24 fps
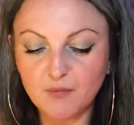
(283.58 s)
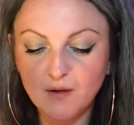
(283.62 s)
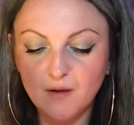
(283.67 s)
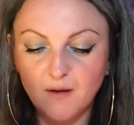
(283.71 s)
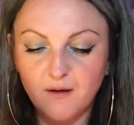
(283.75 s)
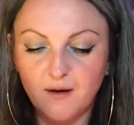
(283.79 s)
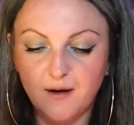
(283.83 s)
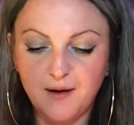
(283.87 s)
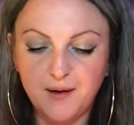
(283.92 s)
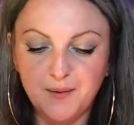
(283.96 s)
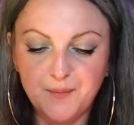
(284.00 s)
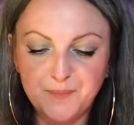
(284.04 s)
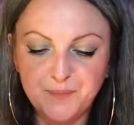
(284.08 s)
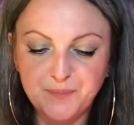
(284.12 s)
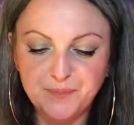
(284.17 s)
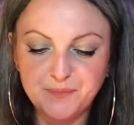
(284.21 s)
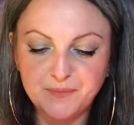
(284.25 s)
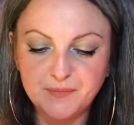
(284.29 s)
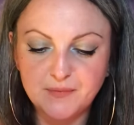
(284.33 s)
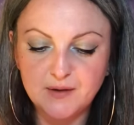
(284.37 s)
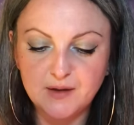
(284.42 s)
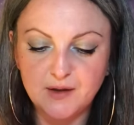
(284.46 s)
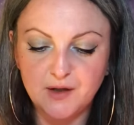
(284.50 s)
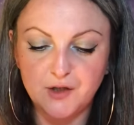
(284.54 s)

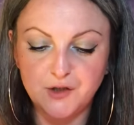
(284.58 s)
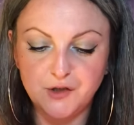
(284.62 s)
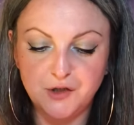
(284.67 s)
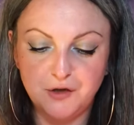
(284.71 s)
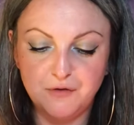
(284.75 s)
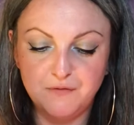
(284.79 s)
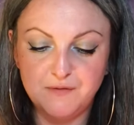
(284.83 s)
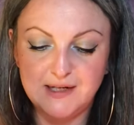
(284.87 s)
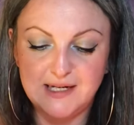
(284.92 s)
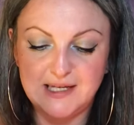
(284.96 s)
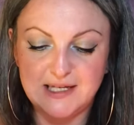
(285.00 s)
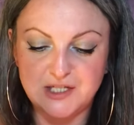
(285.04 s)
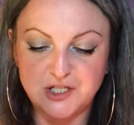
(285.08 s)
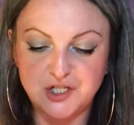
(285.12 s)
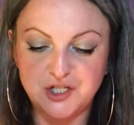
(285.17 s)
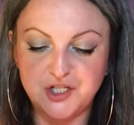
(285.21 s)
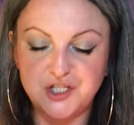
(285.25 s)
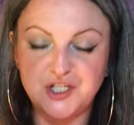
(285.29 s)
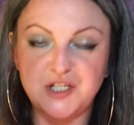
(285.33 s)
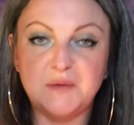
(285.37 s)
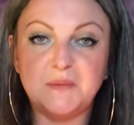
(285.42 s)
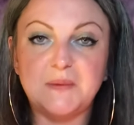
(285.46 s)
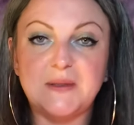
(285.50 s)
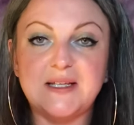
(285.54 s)
a new
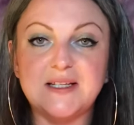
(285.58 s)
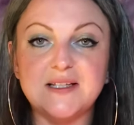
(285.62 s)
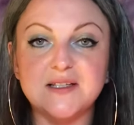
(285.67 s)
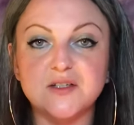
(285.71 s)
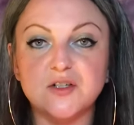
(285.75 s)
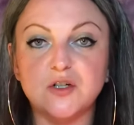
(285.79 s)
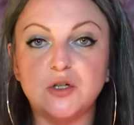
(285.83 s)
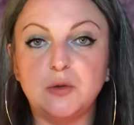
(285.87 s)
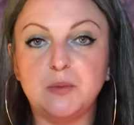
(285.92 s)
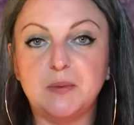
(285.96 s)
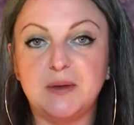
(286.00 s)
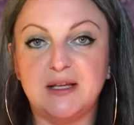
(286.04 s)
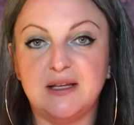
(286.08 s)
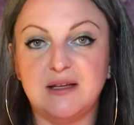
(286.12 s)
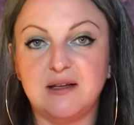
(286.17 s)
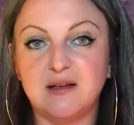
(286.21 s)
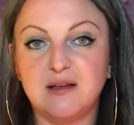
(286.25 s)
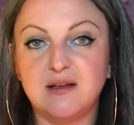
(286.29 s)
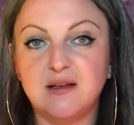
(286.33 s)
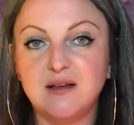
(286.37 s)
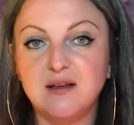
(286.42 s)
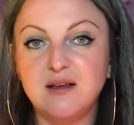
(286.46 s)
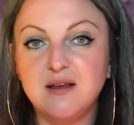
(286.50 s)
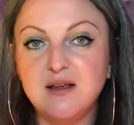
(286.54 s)
relationship is
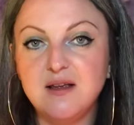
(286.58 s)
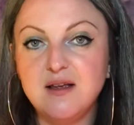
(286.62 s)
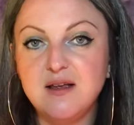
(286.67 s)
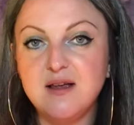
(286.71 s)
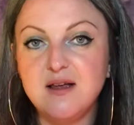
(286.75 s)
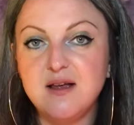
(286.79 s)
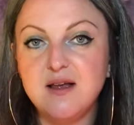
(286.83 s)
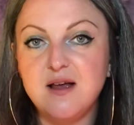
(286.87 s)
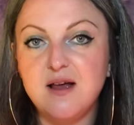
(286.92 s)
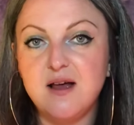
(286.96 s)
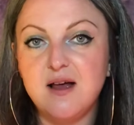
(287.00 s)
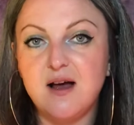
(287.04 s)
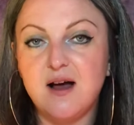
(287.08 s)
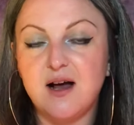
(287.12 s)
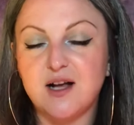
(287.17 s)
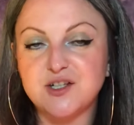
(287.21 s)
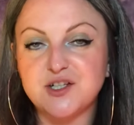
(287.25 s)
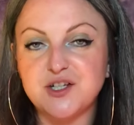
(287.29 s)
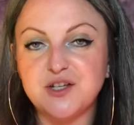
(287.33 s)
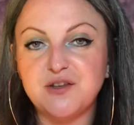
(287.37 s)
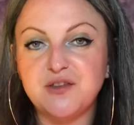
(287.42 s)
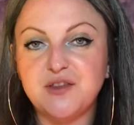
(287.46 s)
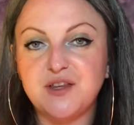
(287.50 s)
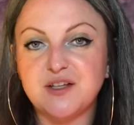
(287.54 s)
coming. I
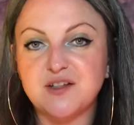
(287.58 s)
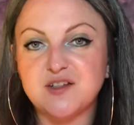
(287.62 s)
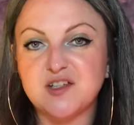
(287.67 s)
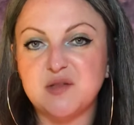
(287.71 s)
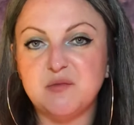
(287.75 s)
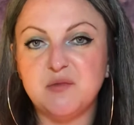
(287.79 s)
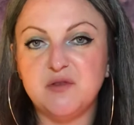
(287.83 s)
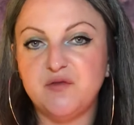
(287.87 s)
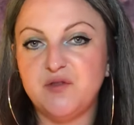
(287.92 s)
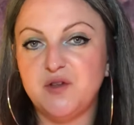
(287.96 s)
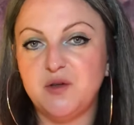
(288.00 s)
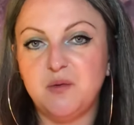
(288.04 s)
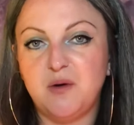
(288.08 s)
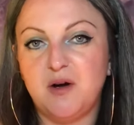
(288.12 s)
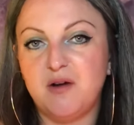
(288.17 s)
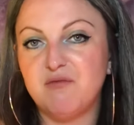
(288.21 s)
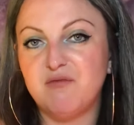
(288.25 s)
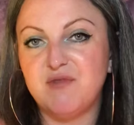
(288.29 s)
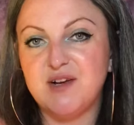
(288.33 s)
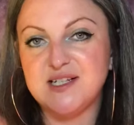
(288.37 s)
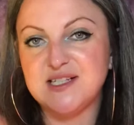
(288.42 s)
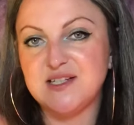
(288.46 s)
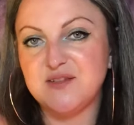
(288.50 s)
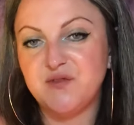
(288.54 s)
do think some of you
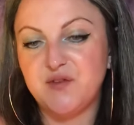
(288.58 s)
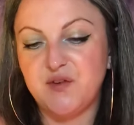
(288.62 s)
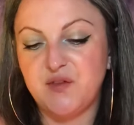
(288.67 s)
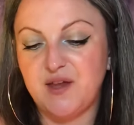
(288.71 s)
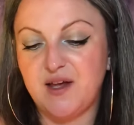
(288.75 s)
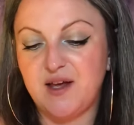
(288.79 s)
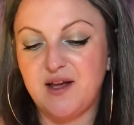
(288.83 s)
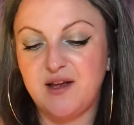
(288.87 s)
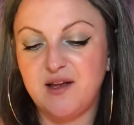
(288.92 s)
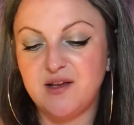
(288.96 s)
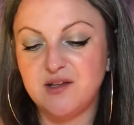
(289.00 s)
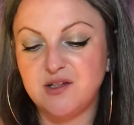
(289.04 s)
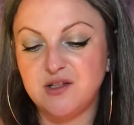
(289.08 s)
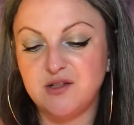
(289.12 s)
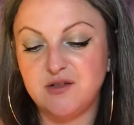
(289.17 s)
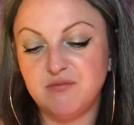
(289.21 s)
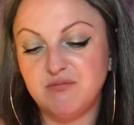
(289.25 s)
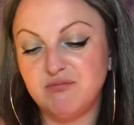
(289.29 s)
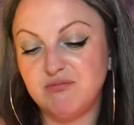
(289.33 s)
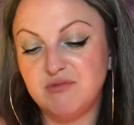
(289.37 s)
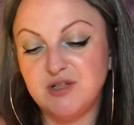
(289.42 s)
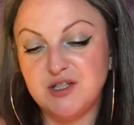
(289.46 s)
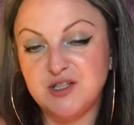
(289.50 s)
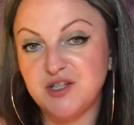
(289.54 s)
aren't ready for that, and
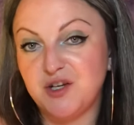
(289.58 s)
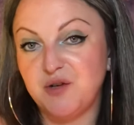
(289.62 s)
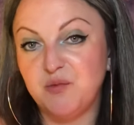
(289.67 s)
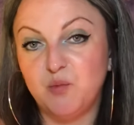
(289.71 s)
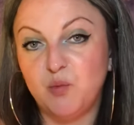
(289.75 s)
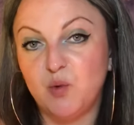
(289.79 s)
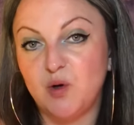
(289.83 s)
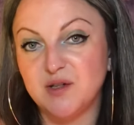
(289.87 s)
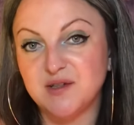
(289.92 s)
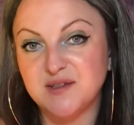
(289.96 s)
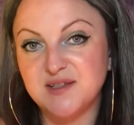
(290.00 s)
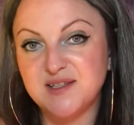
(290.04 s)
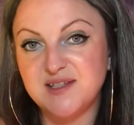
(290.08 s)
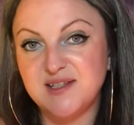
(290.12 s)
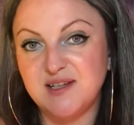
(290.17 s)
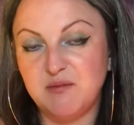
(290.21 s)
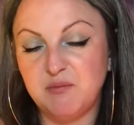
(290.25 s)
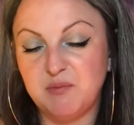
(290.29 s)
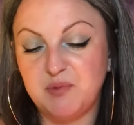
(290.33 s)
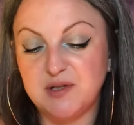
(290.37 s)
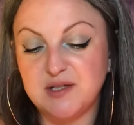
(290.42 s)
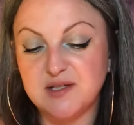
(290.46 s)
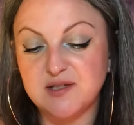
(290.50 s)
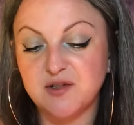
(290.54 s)
you don't want it,
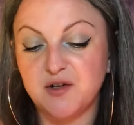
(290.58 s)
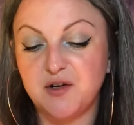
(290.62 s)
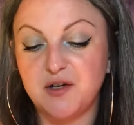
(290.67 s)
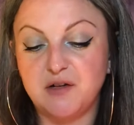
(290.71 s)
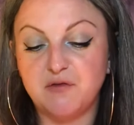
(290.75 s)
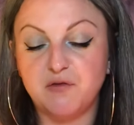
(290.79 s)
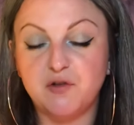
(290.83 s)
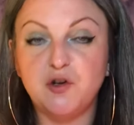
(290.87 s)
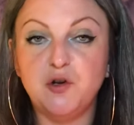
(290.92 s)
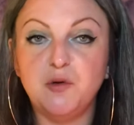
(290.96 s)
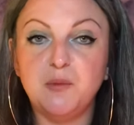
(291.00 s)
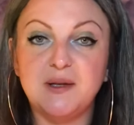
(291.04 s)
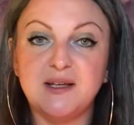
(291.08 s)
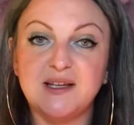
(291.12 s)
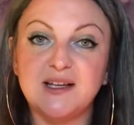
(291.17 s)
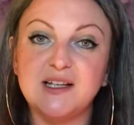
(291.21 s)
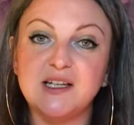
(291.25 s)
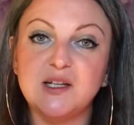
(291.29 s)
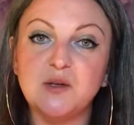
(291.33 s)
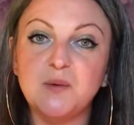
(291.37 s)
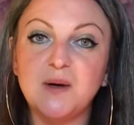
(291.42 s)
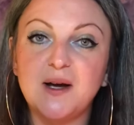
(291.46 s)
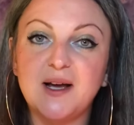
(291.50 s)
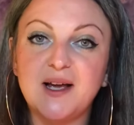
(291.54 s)
but it's kind of coming
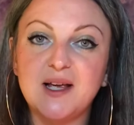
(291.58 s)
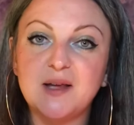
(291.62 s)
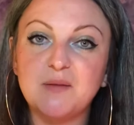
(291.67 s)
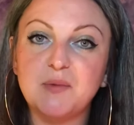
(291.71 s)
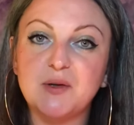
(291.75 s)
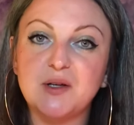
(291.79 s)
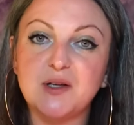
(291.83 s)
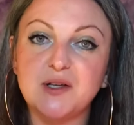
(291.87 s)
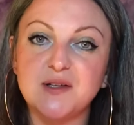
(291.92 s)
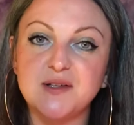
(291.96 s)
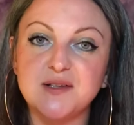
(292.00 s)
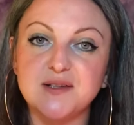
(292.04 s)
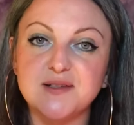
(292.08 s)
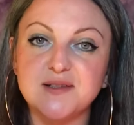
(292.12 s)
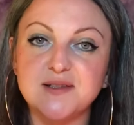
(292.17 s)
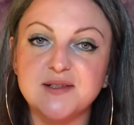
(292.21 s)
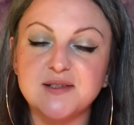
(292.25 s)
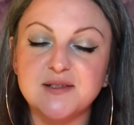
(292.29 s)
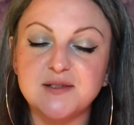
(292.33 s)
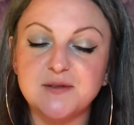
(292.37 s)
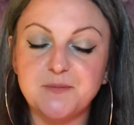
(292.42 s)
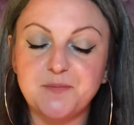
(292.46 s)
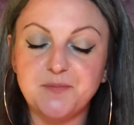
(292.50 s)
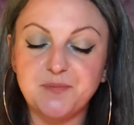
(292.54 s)
anyway,
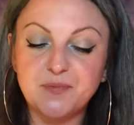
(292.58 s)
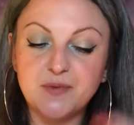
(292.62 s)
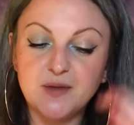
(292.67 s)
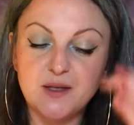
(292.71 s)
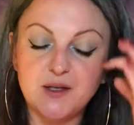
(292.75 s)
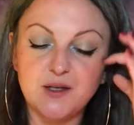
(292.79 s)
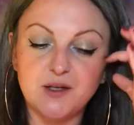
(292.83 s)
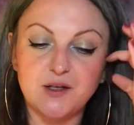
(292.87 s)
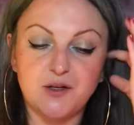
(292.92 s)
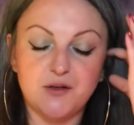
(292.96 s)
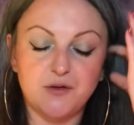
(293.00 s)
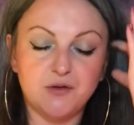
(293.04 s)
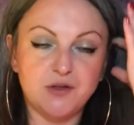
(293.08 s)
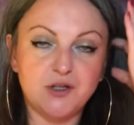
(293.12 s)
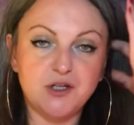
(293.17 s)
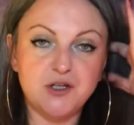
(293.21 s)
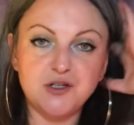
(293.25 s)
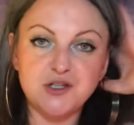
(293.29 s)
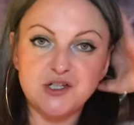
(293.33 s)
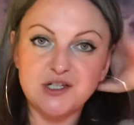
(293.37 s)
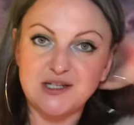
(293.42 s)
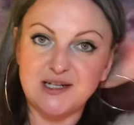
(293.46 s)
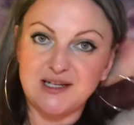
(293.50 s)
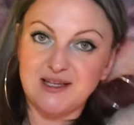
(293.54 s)
because, you know,
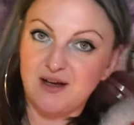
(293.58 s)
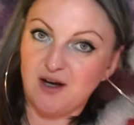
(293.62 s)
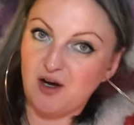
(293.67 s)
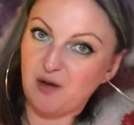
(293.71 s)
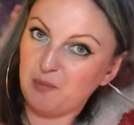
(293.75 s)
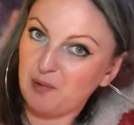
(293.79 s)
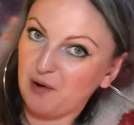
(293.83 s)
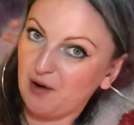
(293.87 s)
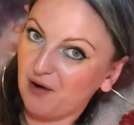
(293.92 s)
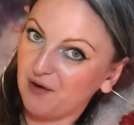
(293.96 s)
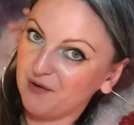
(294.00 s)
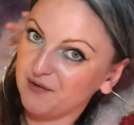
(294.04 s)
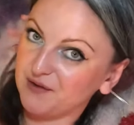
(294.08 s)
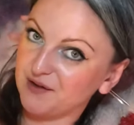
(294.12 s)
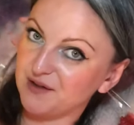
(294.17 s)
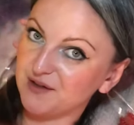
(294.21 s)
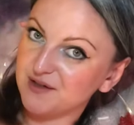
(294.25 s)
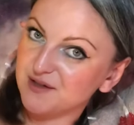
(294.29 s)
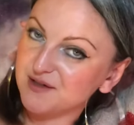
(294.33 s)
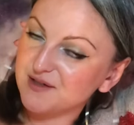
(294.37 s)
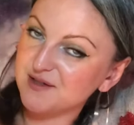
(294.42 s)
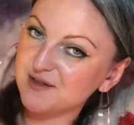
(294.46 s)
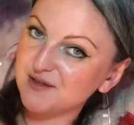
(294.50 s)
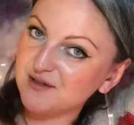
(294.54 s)
usually our
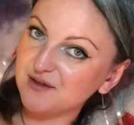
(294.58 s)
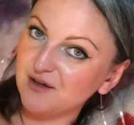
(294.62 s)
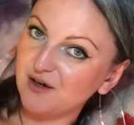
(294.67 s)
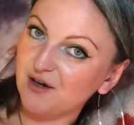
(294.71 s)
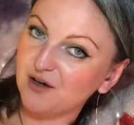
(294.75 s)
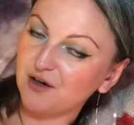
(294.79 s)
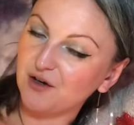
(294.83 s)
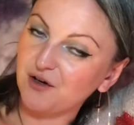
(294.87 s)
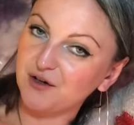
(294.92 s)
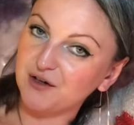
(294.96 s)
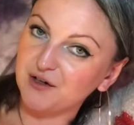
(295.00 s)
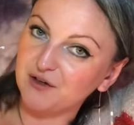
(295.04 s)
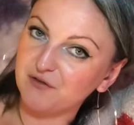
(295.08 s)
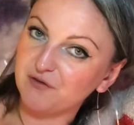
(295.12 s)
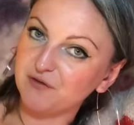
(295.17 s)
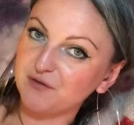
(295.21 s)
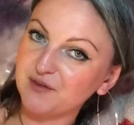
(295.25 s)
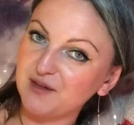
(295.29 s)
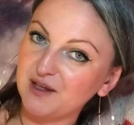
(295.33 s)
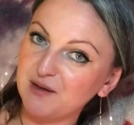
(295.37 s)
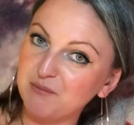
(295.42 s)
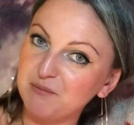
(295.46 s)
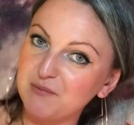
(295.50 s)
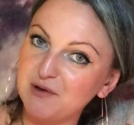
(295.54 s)
partners are
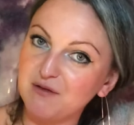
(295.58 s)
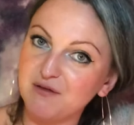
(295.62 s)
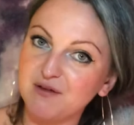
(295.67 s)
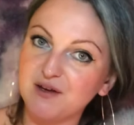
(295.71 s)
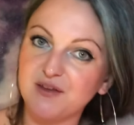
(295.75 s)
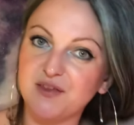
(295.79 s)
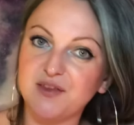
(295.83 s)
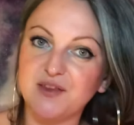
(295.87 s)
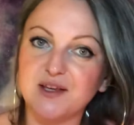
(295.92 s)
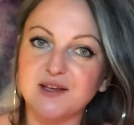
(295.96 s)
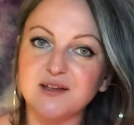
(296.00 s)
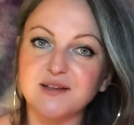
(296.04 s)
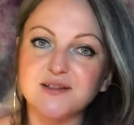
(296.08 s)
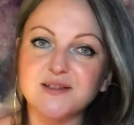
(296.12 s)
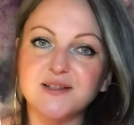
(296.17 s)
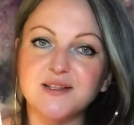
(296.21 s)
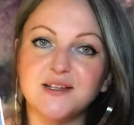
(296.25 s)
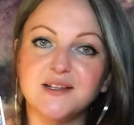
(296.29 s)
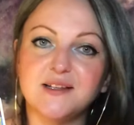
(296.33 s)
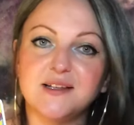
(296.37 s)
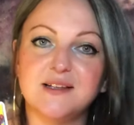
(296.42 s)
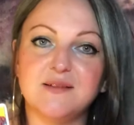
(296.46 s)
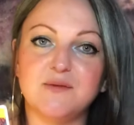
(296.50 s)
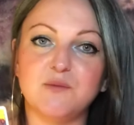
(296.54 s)
they mirror things
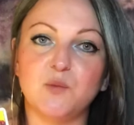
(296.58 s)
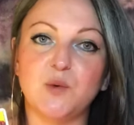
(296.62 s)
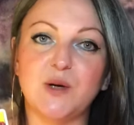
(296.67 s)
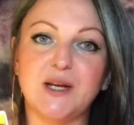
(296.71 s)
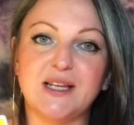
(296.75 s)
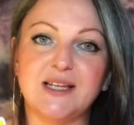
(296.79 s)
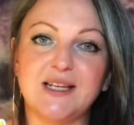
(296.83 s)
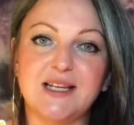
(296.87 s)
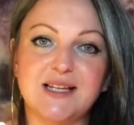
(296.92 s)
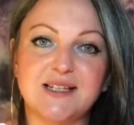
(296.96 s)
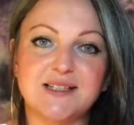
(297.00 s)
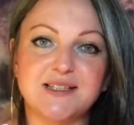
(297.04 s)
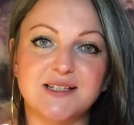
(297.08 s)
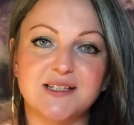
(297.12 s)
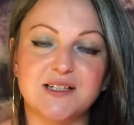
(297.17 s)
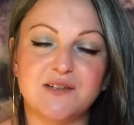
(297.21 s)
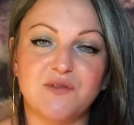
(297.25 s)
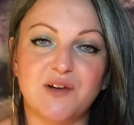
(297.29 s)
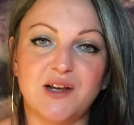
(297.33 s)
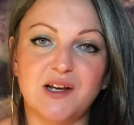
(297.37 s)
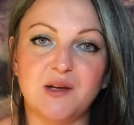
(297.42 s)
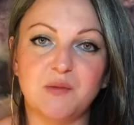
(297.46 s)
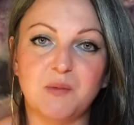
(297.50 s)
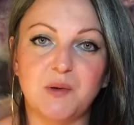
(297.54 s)
that we need to
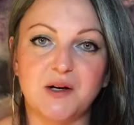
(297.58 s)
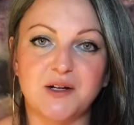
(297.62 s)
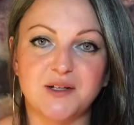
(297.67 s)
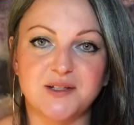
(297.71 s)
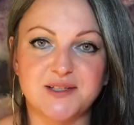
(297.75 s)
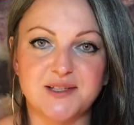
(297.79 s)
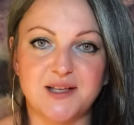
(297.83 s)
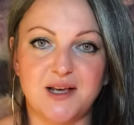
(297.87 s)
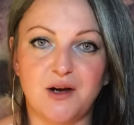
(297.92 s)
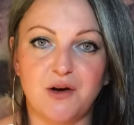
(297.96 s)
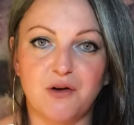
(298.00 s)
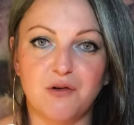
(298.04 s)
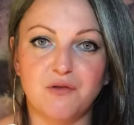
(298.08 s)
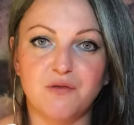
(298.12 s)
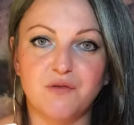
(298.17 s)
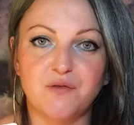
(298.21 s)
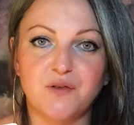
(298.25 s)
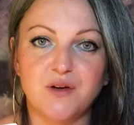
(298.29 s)
develop ourselves.